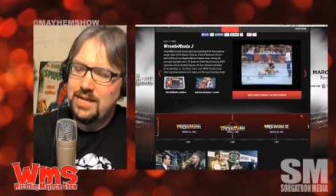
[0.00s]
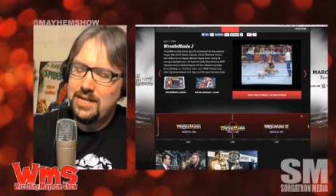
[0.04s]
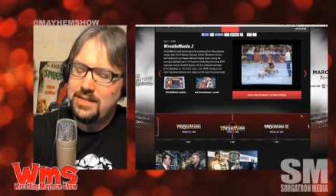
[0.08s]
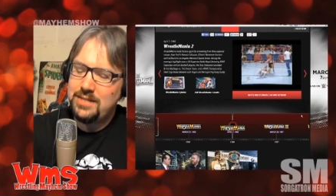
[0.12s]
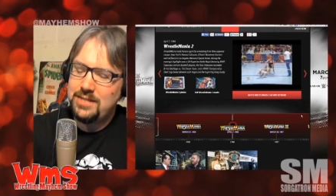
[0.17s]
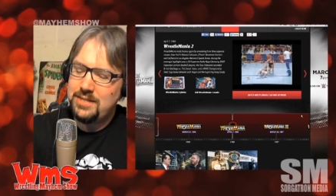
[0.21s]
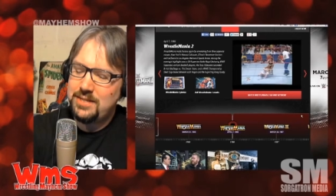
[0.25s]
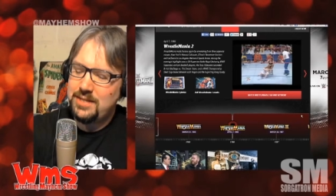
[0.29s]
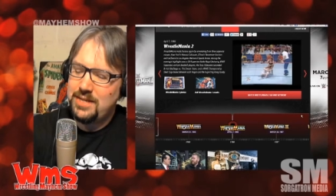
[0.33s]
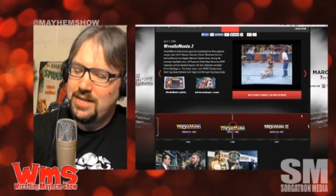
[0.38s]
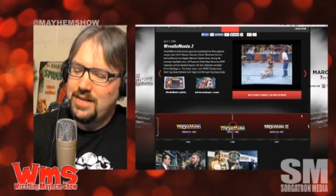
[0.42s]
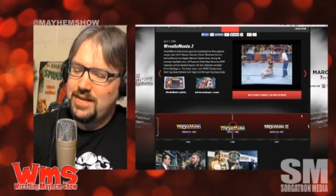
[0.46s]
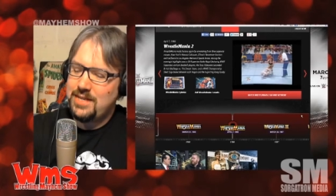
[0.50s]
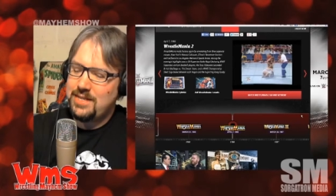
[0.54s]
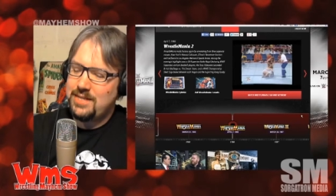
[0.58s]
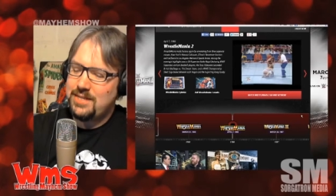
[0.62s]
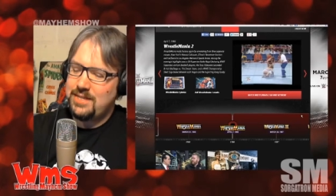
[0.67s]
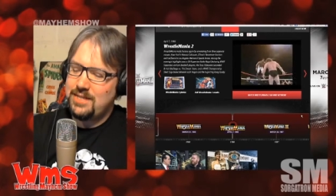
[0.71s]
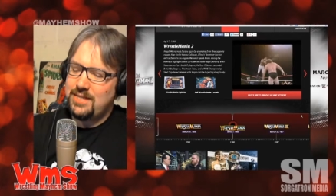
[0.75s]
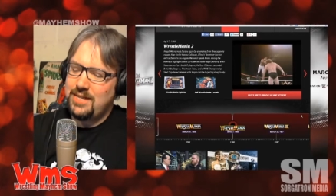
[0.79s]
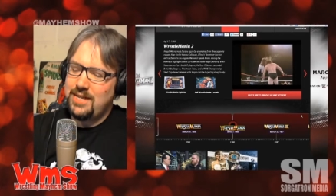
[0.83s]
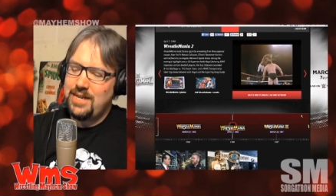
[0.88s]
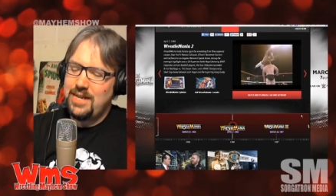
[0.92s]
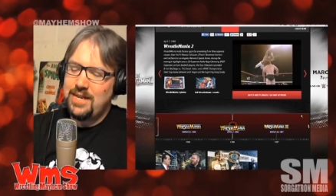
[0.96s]
it's
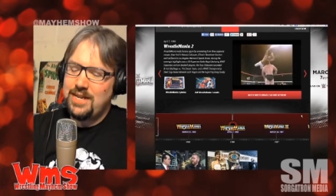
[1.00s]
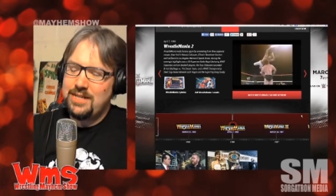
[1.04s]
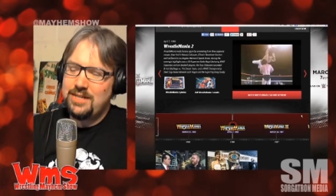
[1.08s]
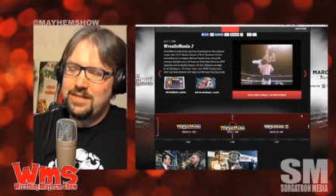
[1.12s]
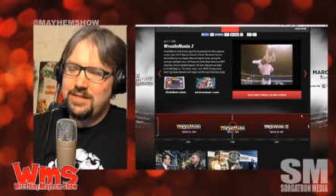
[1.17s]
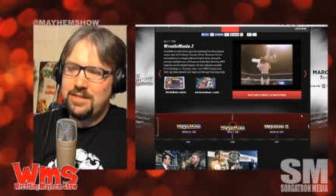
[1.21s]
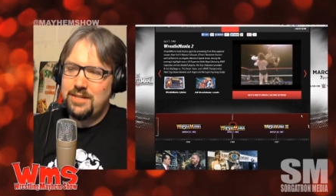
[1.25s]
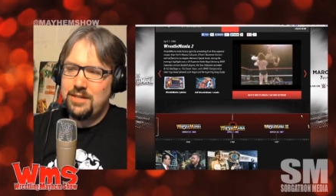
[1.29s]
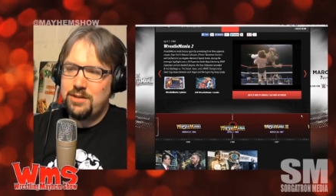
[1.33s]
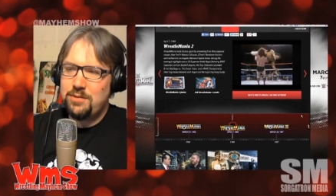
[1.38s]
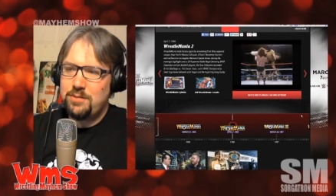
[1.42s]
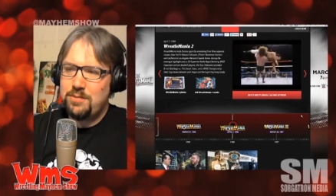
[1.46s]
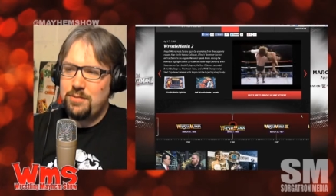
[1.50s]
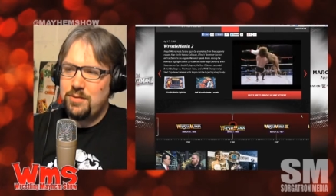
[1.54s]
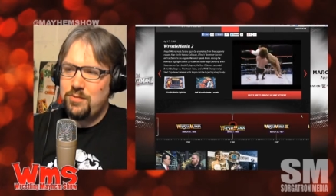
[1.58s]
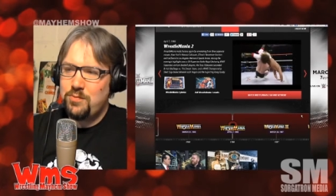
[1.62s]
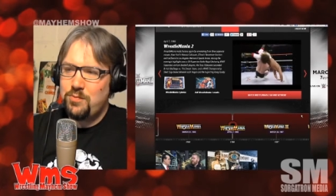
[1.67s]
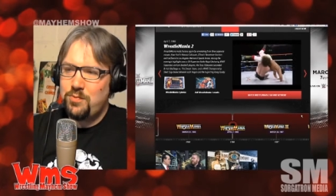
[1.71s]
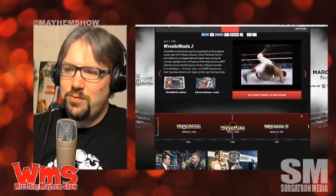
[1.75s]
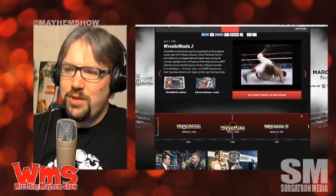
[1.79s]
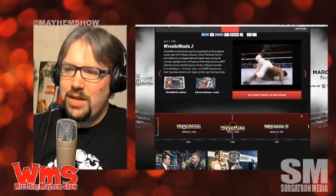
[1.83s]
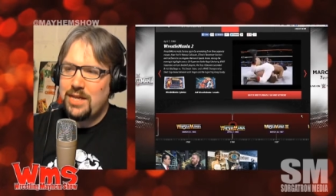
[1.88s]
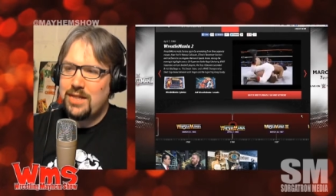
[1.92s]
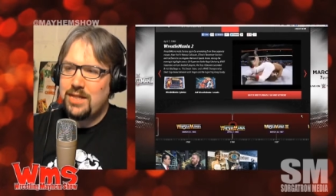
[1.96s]
it's it's still
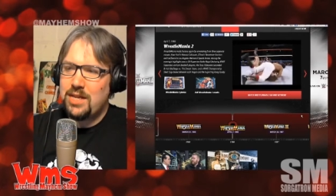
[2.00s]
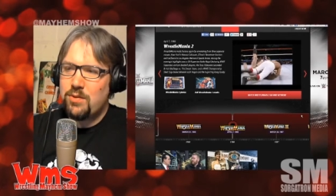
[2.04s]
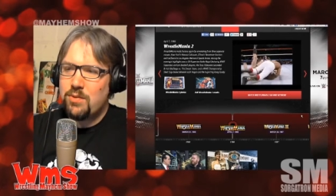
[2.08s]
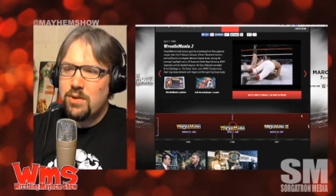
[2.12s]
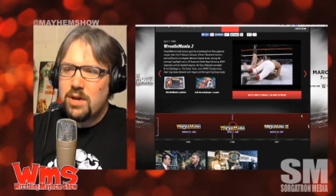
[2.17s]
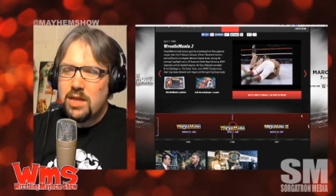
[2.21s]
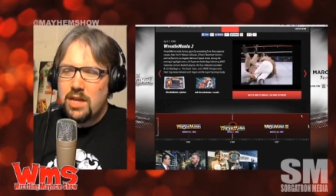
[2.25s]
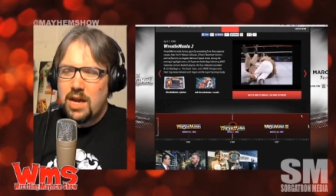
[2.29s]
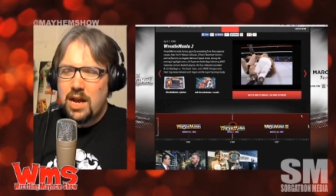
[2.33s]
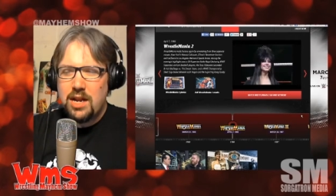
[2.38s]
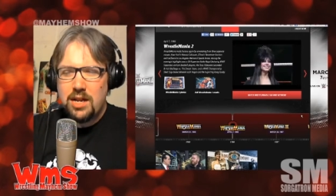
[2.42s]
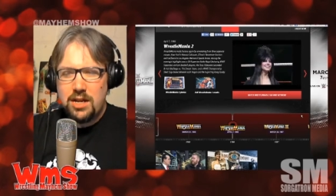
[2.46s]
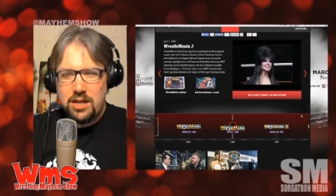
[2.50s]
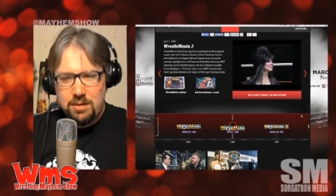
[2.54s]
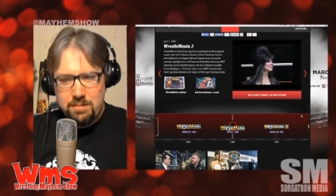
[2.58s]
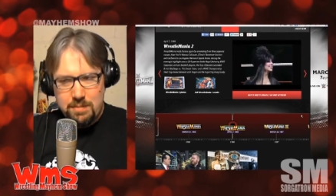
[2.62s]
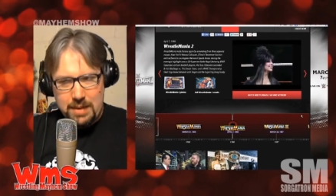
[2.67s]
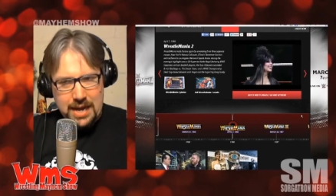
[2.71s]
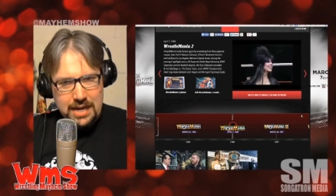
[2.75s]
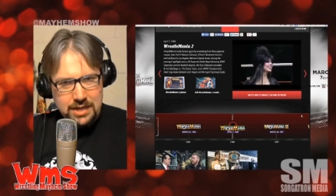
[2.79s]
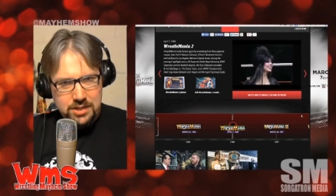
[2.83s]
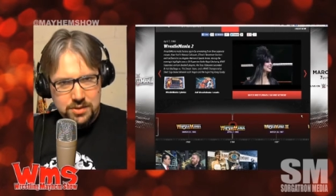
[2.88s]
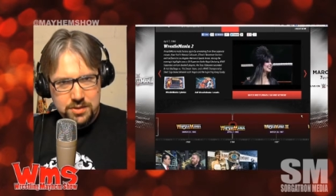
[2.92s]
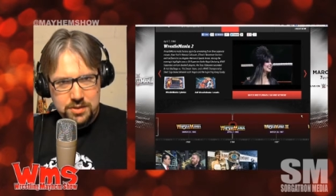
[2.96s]
like there were a lot of good
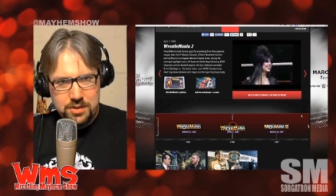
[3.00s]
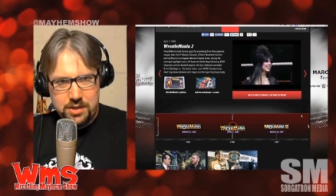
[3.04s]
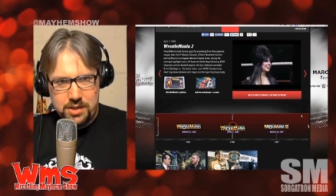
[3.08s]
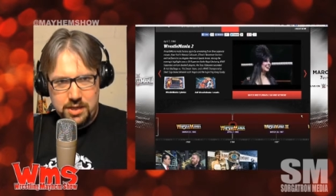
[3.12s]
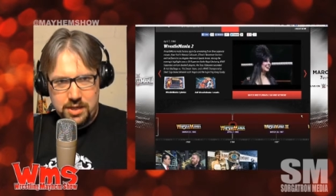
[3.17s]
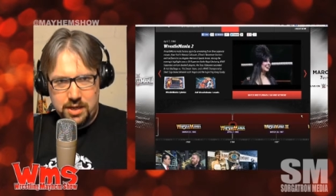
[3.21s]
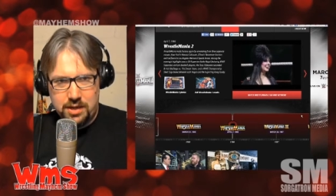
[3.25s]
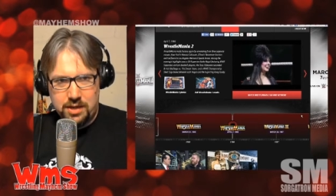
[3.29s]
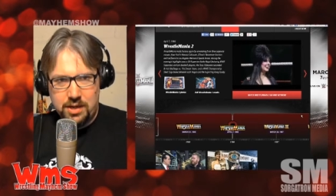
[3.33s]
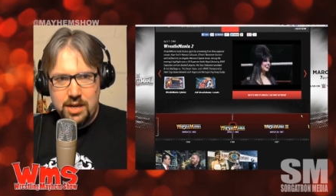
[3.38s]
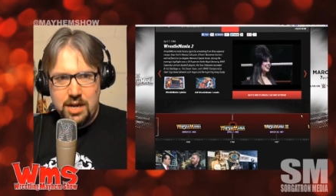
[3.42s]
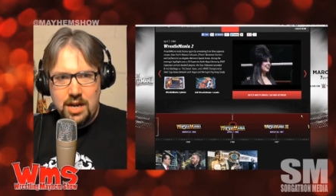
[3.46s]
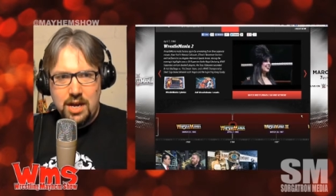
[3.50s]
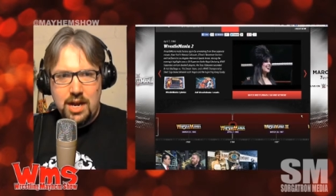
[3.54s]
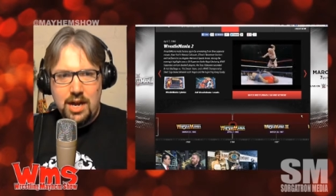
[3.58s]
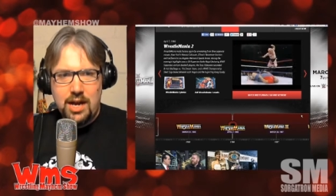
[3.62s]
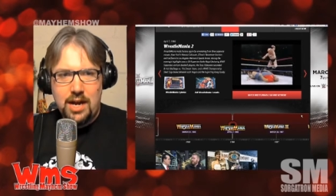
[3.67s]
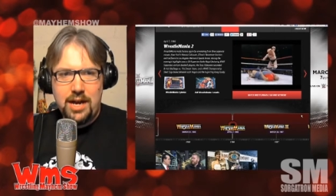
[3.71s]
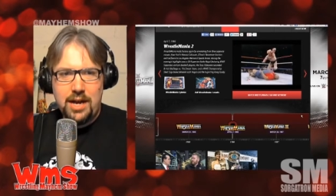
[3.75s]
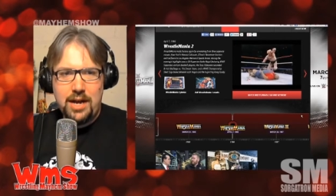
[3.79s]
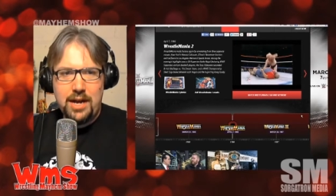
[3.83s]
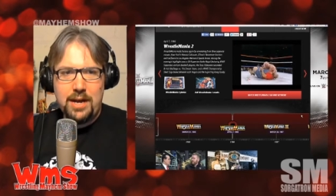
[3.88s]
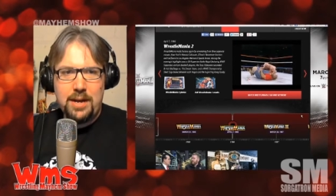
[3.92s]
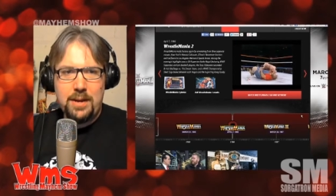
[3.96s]
matches on here.
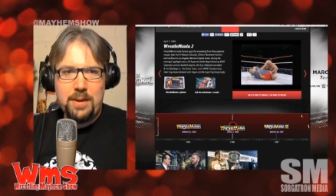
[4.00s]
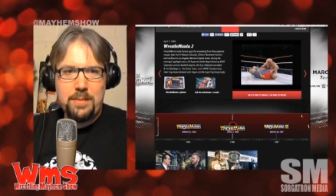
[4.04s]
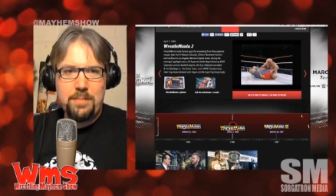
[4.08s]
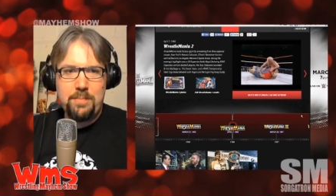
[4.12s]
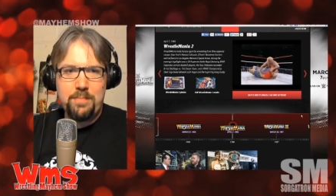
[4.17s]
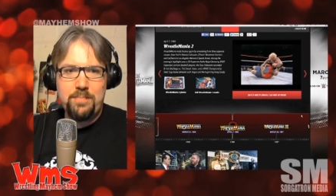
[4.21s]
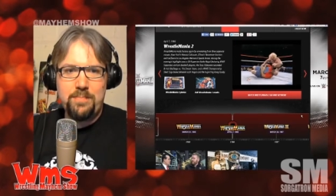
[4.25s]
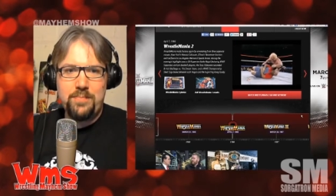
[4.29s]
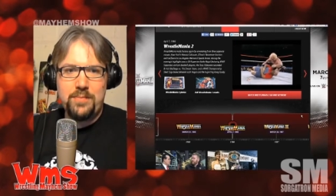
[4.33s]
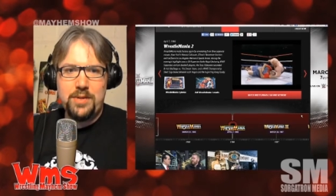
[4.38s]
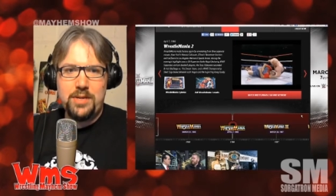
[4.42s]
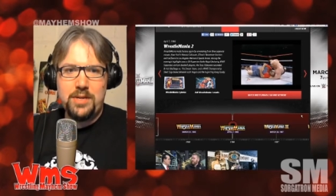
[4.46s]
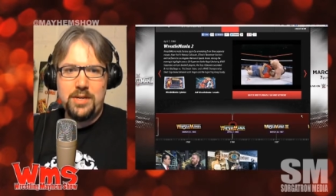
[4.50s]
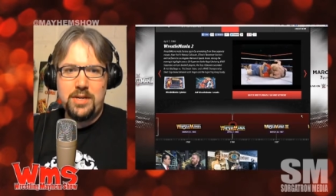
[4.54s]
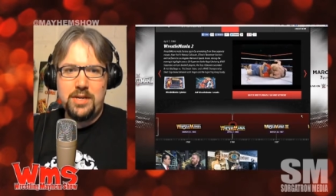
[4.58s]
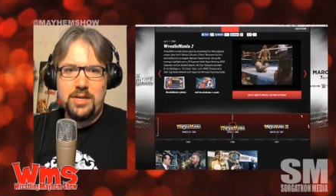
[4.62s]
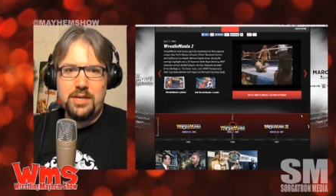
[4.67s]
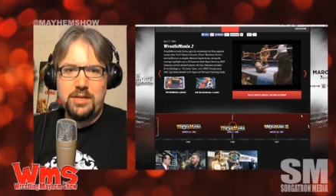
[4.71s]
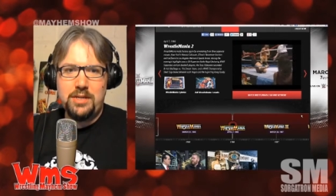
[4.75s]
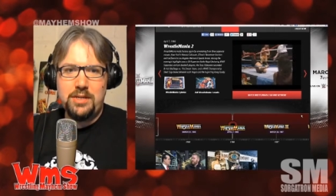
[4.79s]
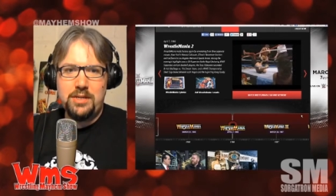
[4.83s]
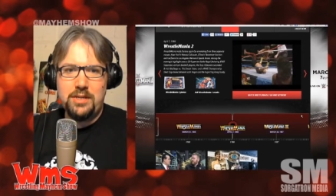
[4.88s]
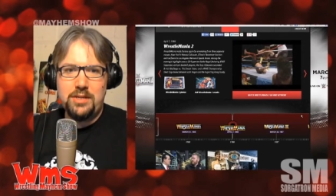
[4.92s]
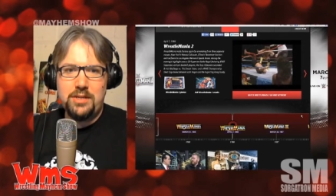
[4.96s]
Um,
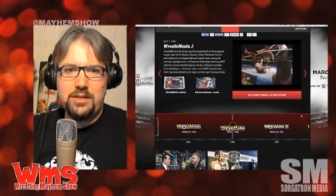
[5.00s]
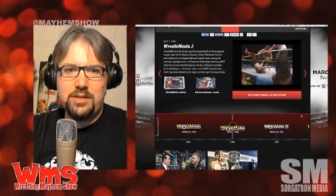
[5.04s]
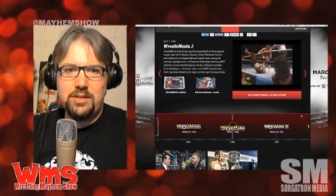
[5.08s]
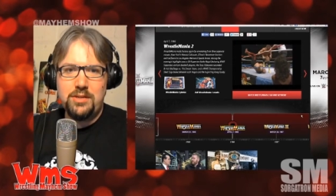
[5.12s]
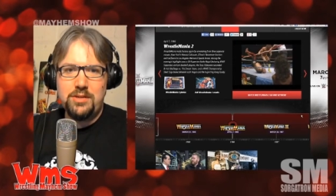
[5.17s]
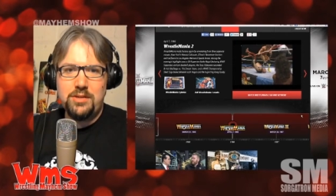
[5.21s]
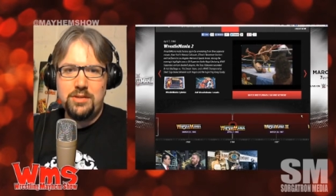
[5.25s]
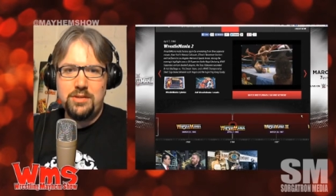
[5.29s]
uh,